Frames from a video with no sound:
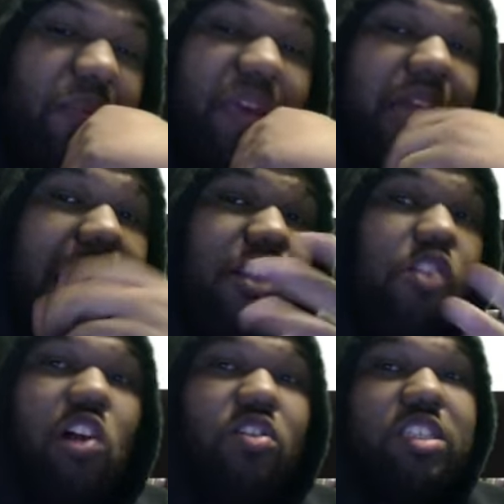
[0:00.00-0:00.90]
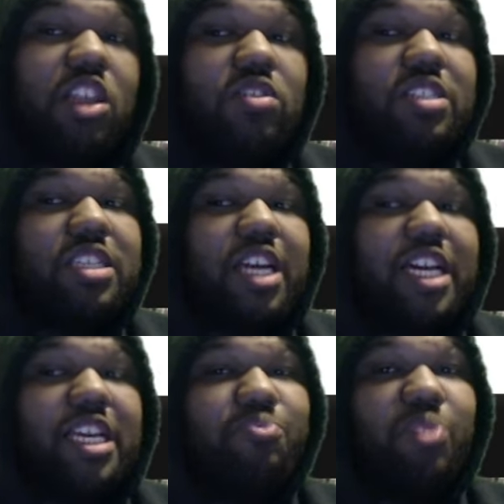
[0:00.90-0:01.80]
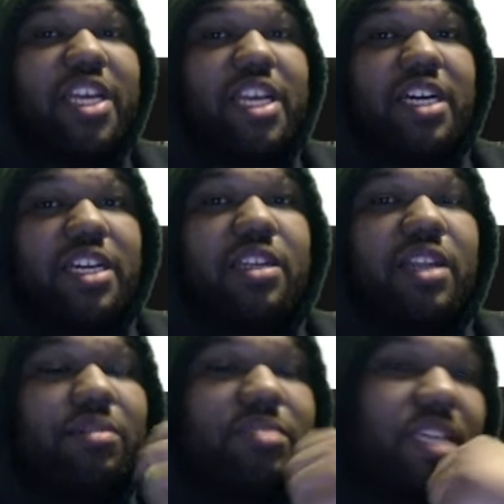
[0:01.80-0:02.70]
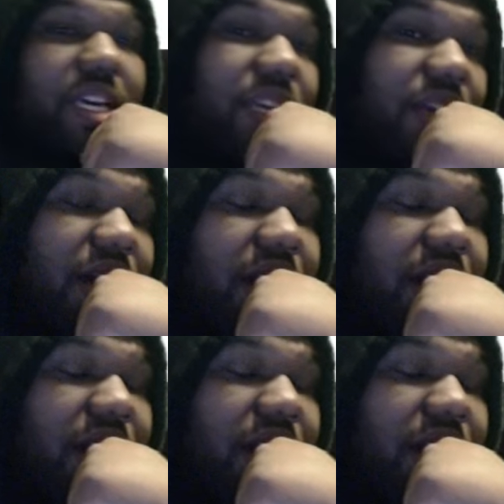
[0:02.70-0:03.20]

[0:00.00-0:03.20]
I mean, I know Los, Los is good. He's pretty good. You know what I'm saying?